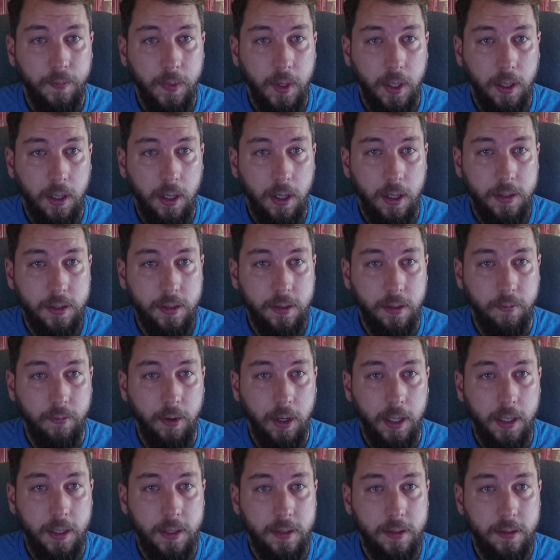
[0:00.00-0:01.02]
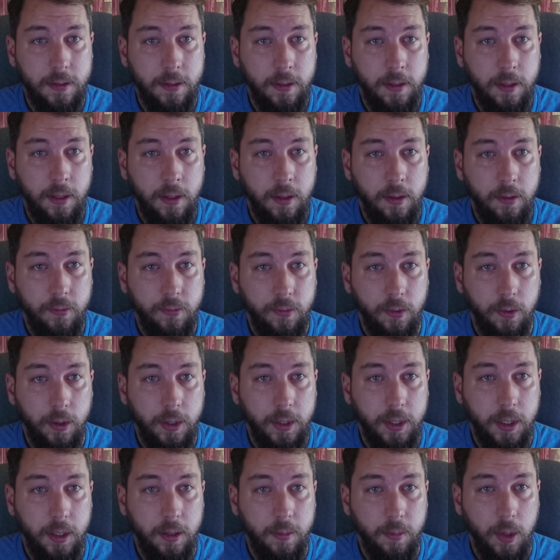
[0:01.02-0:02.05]
last revised
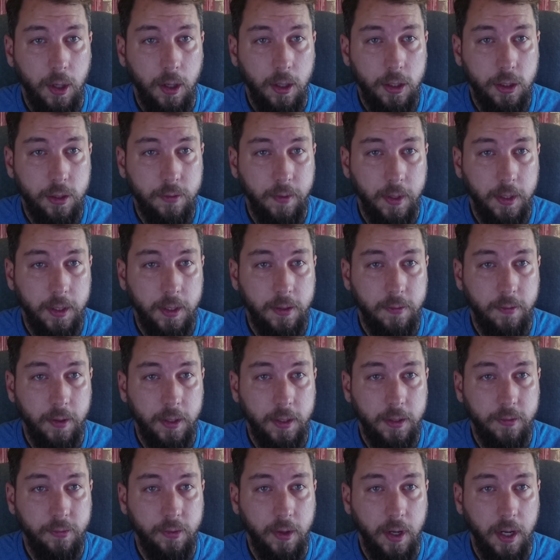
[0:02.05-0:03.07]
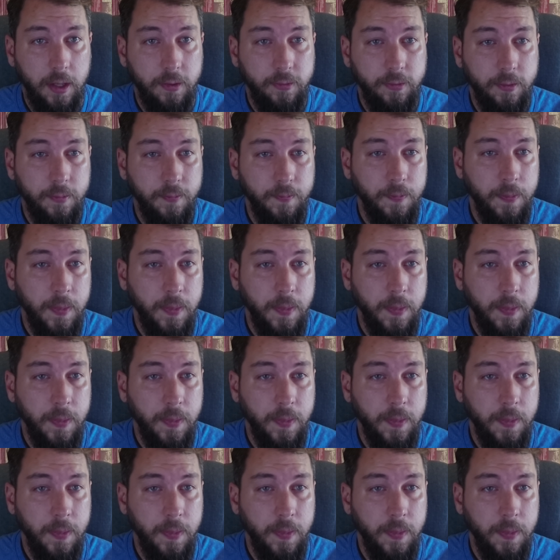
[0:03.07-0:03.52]
14th March 2025.